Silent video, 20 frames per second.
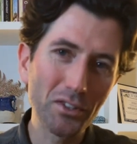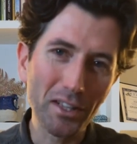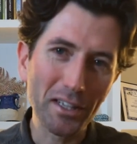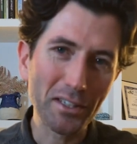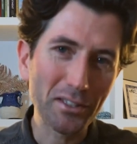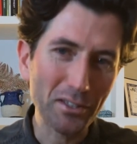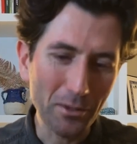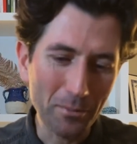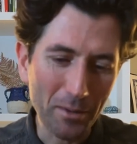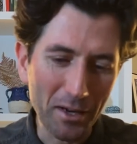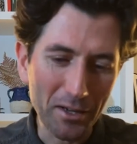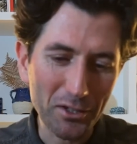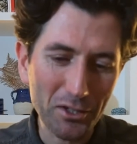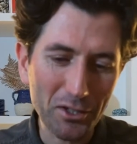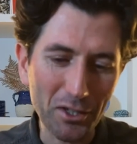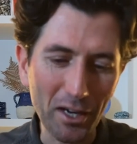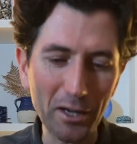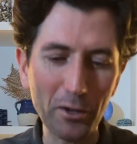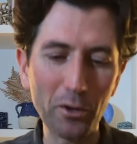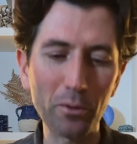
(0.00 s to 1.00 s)
Thanks so
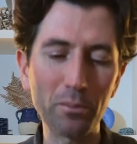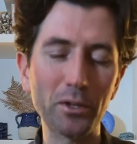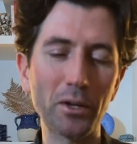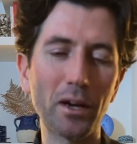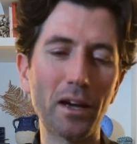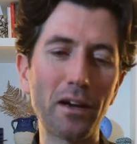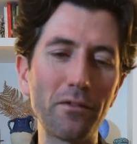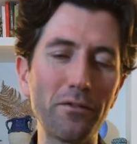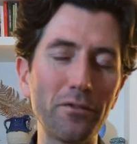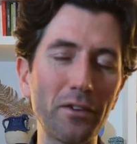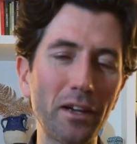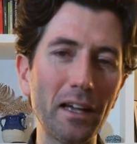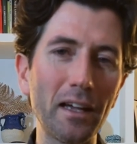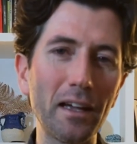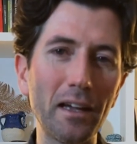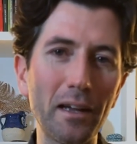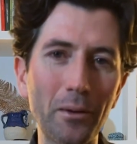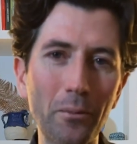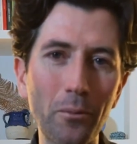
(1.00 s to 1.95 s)
much. I hope you have a